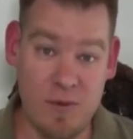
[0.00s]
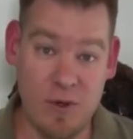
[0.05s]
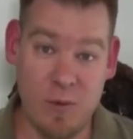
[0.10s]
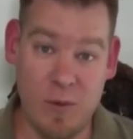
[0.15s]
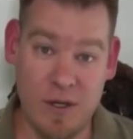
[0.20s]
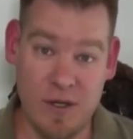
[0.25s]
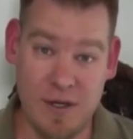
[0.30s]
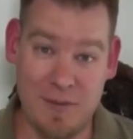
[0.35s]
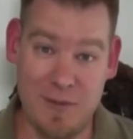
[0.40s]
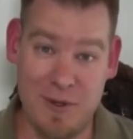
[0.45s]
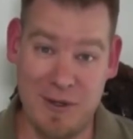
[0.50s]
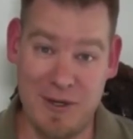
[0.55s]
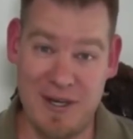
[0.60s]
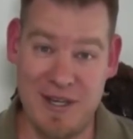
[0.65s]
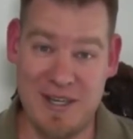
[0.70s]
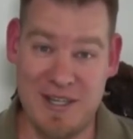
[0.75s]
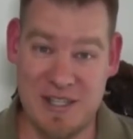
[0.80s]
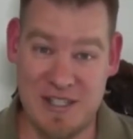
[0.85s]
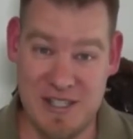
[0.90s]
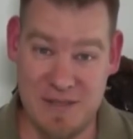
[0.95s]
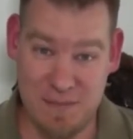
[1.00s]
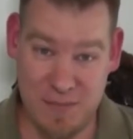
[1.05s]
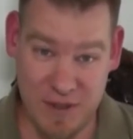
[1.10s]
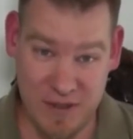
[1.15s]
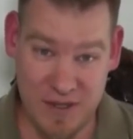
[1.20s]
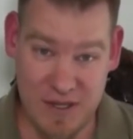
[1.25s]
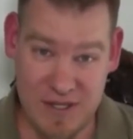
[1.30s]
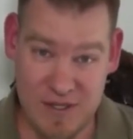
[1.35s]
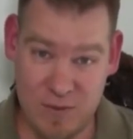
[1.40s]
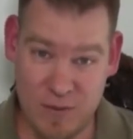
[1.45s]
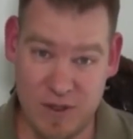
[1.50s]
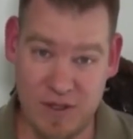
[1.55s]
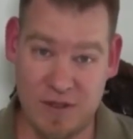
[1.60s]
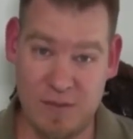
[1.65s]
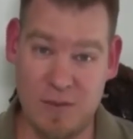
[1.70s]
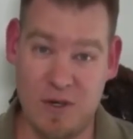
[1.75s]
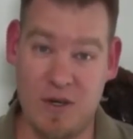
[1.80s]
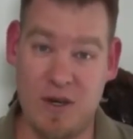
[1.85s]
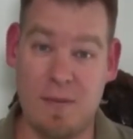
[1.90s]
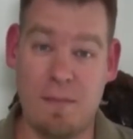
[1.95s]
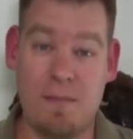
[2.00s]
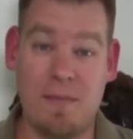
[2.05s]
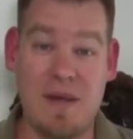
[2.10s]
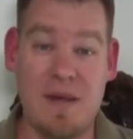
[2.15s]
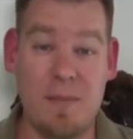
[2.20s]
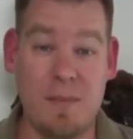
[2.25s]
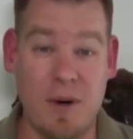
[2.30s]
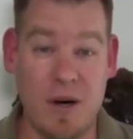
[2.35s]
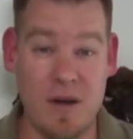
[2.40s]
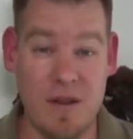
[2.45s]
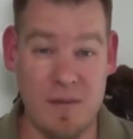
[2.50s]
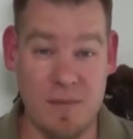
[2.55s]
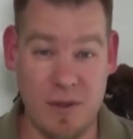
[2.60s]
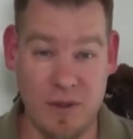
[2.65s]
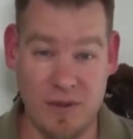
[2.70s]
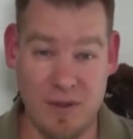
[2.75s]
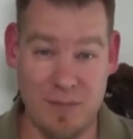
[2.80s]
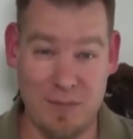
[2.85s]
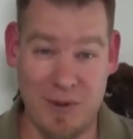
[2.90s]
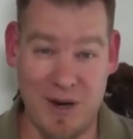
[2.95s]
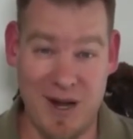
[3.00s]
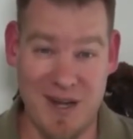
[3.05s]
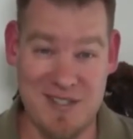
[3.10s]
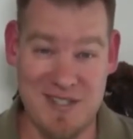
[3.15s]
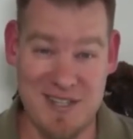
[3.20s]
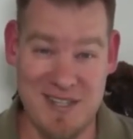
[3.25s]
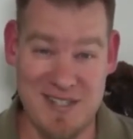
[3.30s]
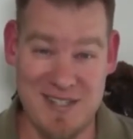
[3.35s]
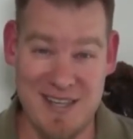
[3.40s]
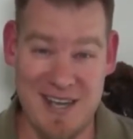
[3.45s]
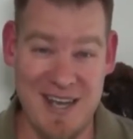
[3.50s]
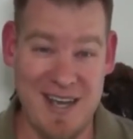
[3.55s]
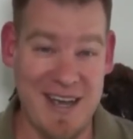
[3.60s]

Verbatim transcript: to one community and experience one community and be a part of the building process.